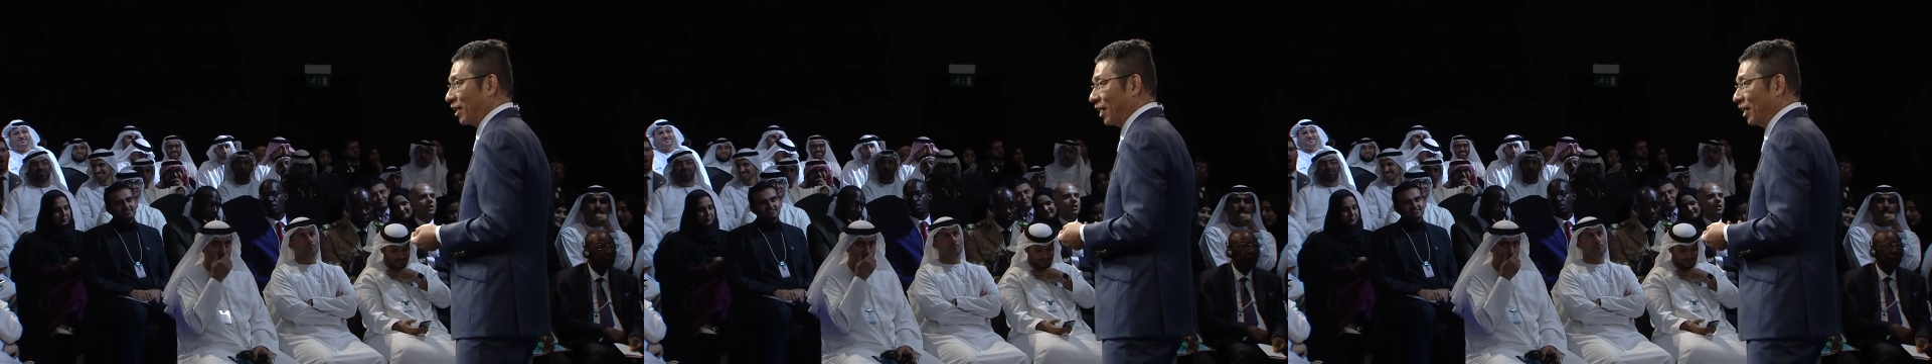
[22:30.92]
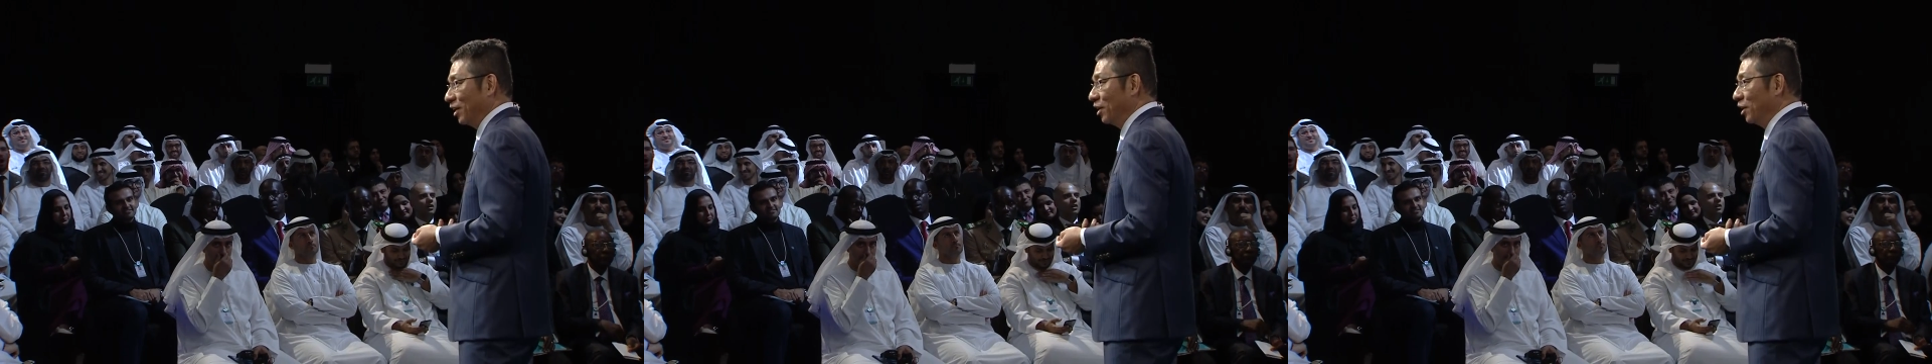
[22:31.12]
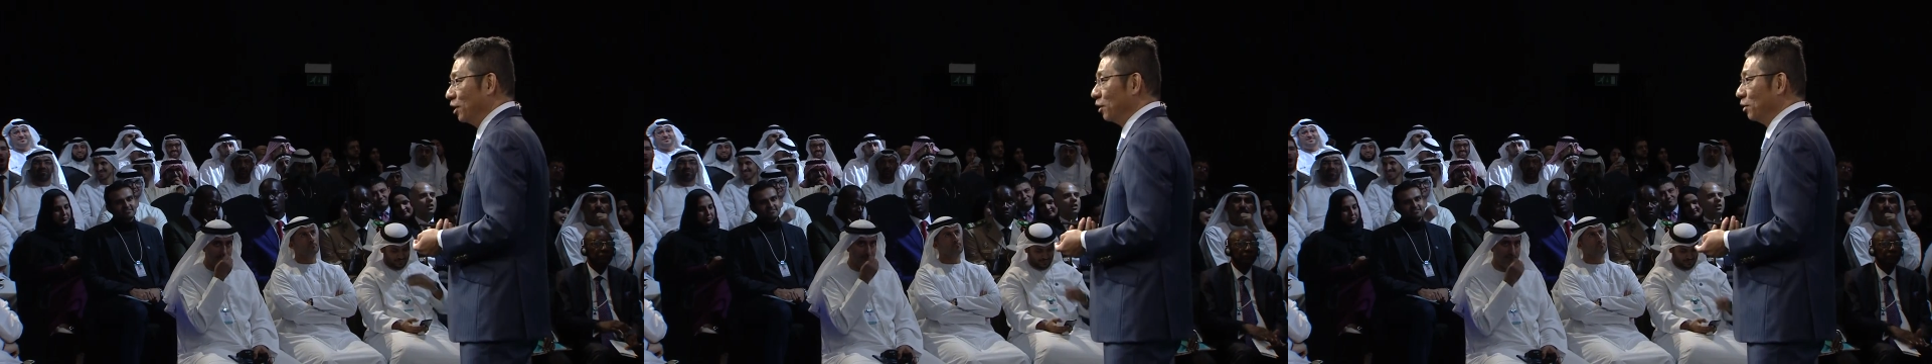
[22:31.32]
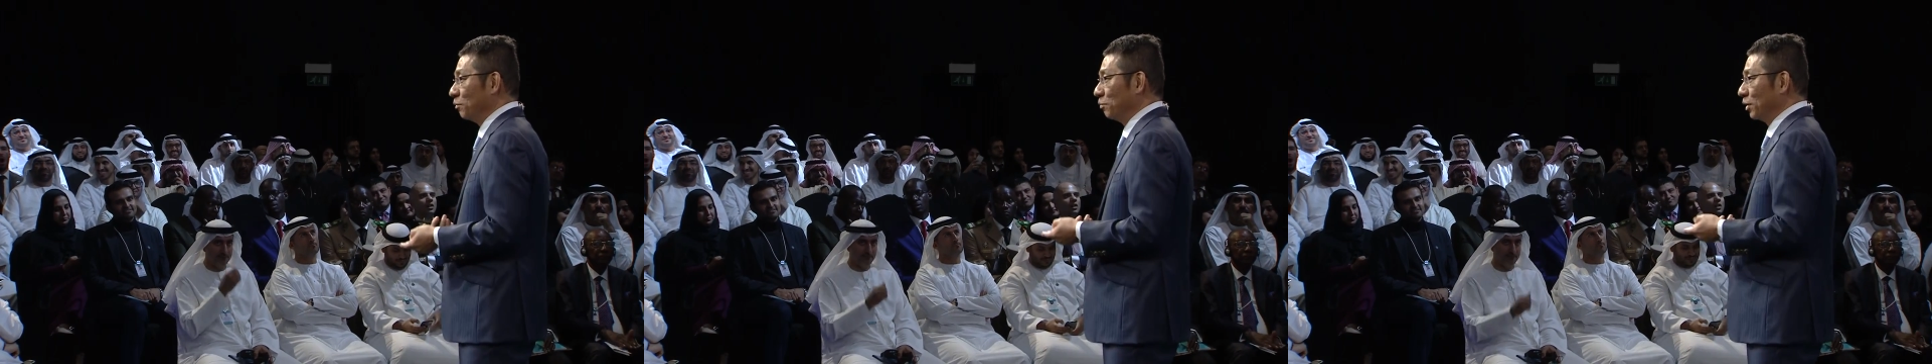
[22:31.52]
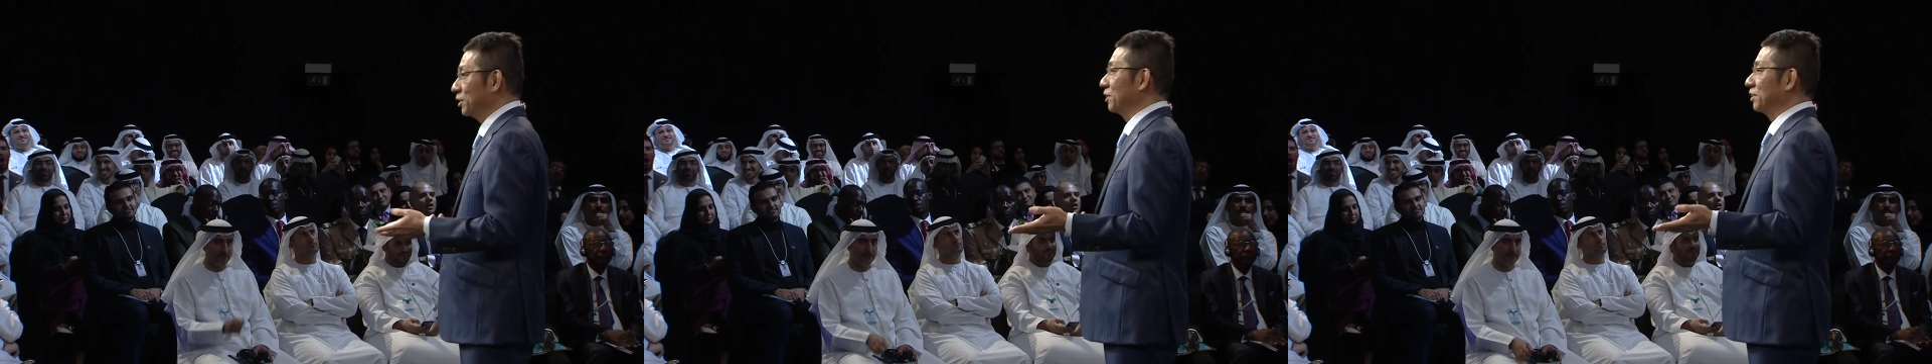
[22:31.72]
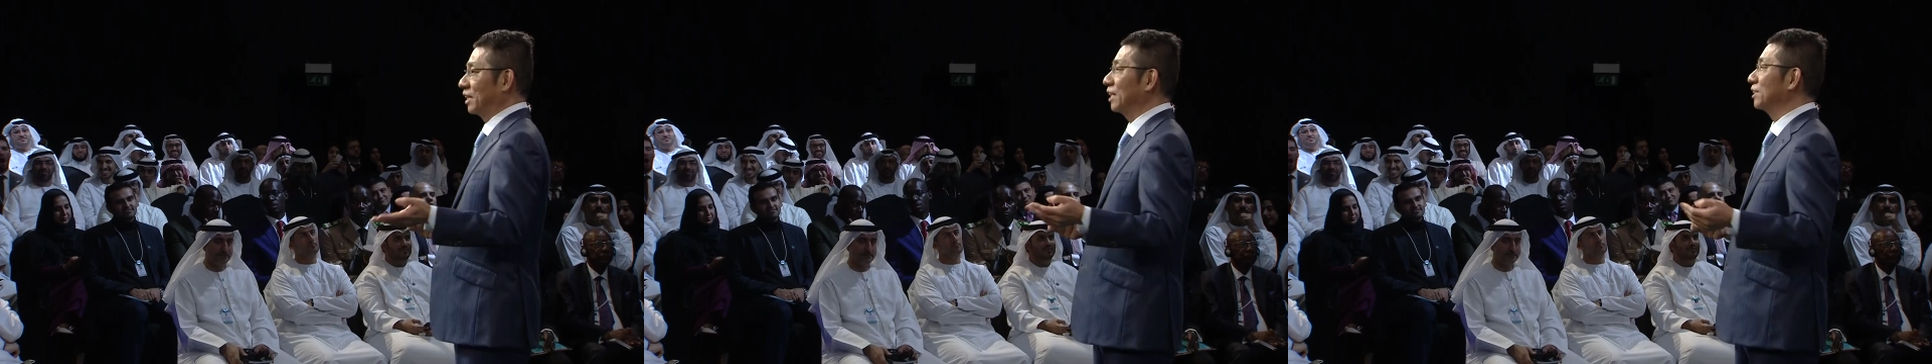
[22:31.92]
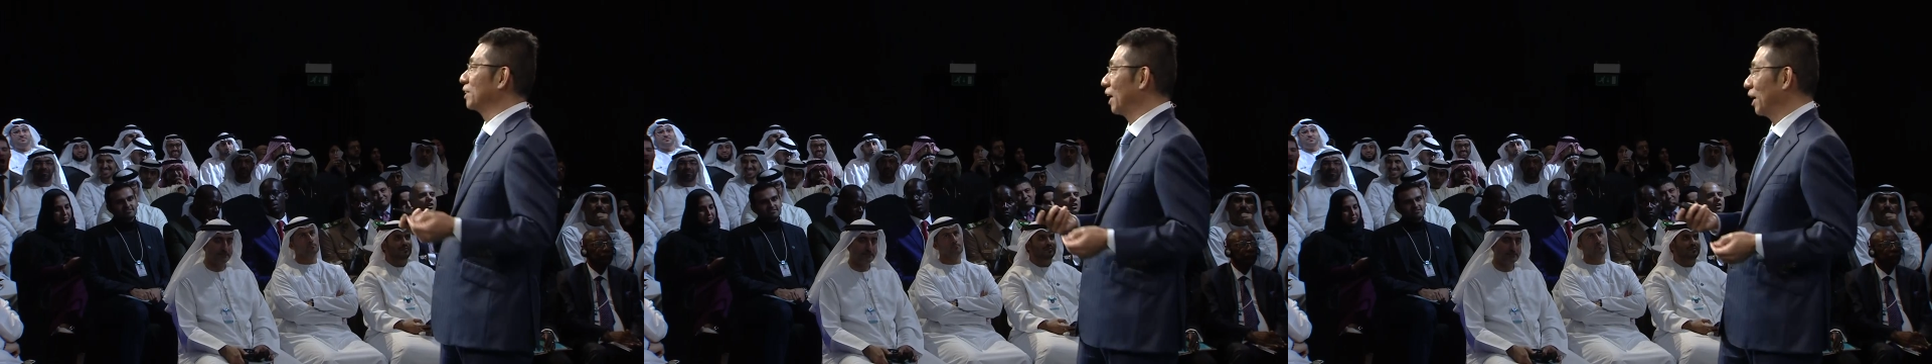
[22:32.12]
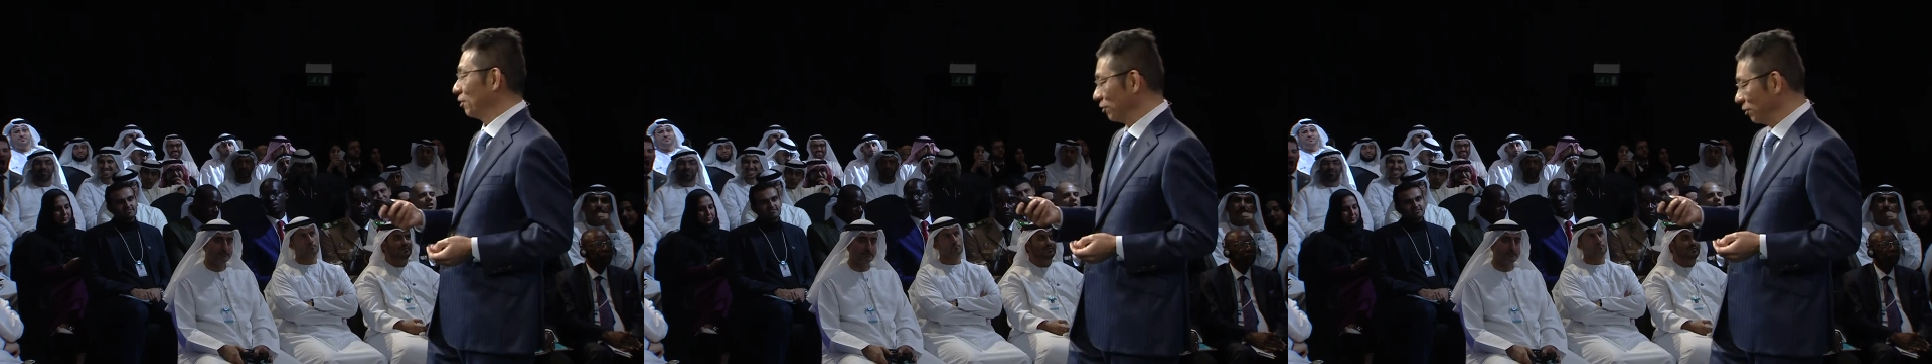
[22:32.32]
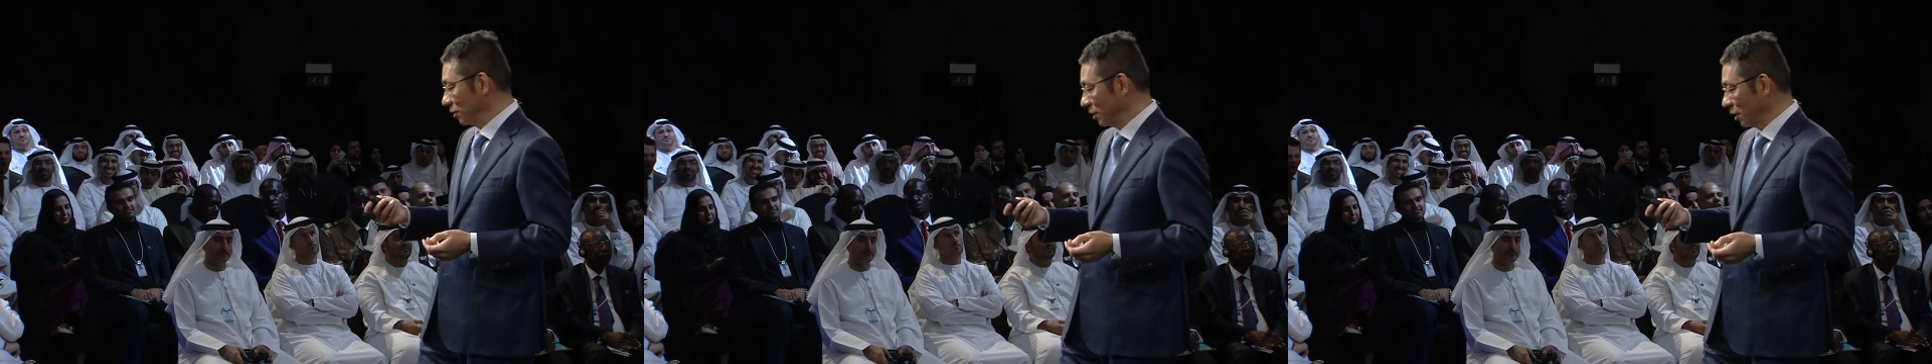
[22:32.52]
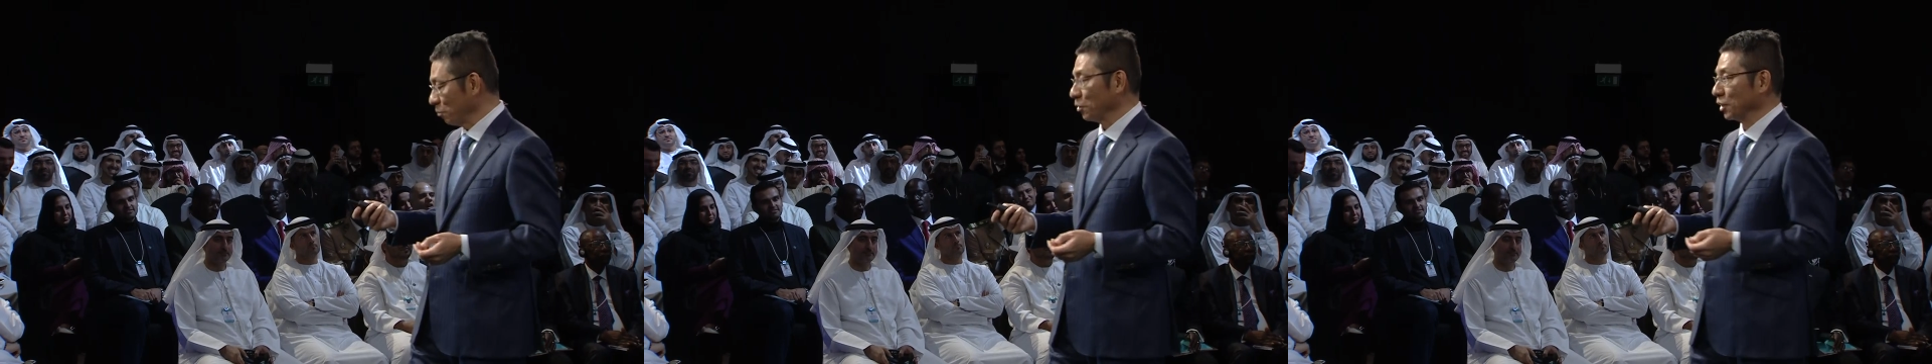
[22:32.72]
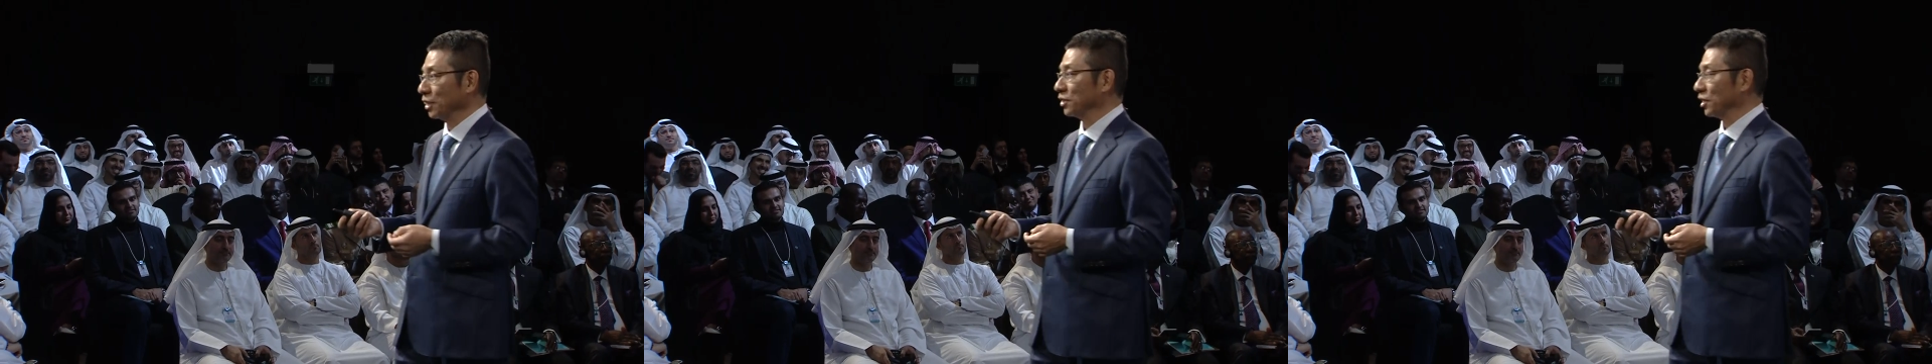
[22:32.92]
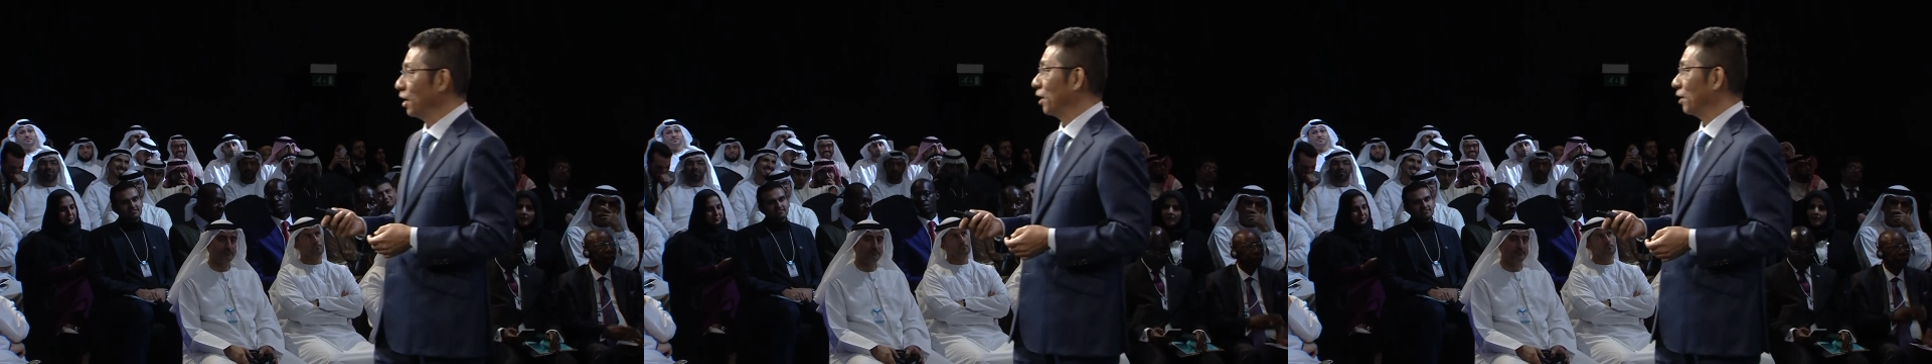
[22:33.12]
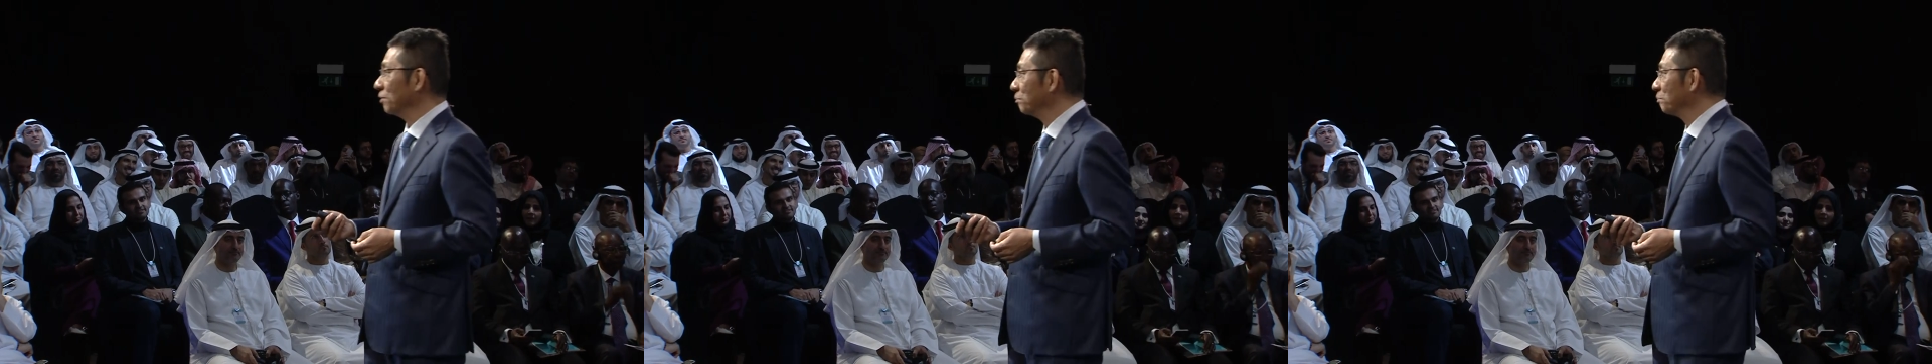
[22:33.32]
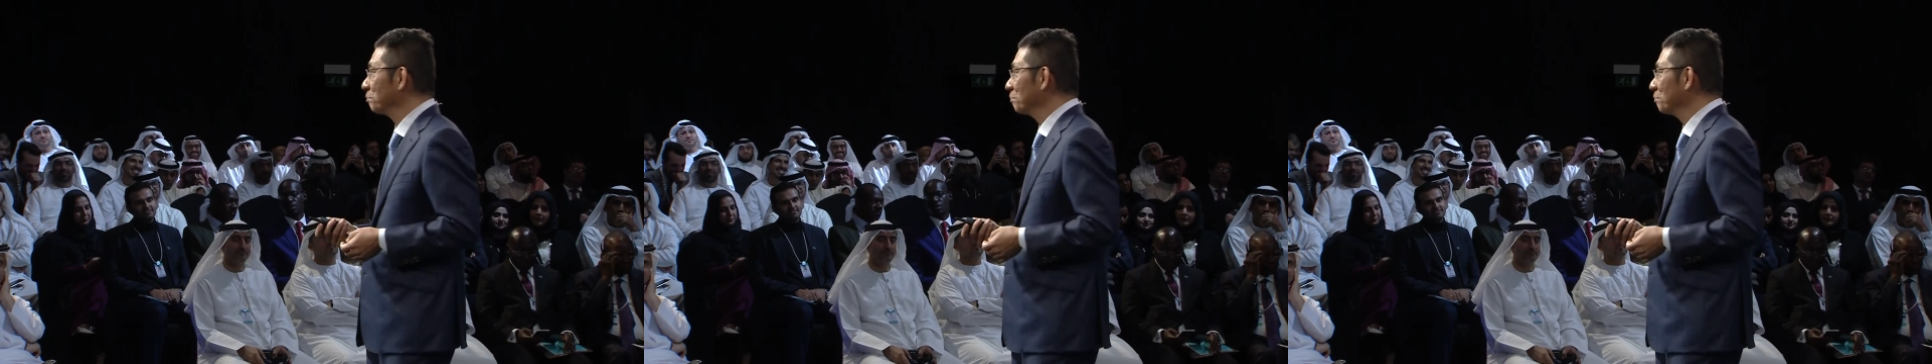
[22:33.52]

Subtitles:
right? But that's how Japanese are.